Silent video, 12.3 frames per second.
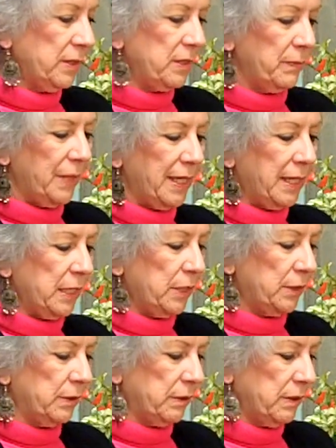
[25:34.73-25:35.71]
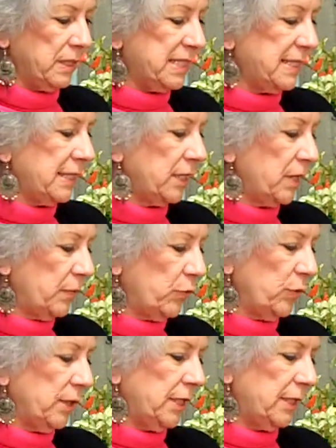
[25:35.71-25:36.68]
to make it stick up
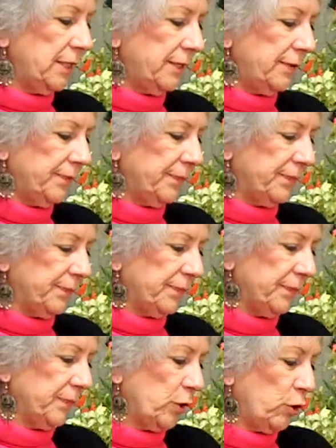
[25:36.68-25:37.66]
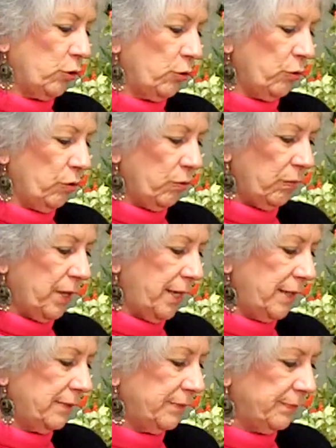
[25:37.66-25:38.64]
really good, curl
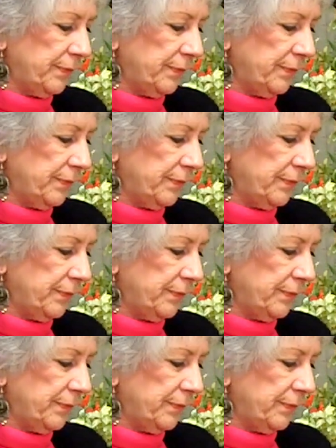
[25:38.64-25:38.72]
right.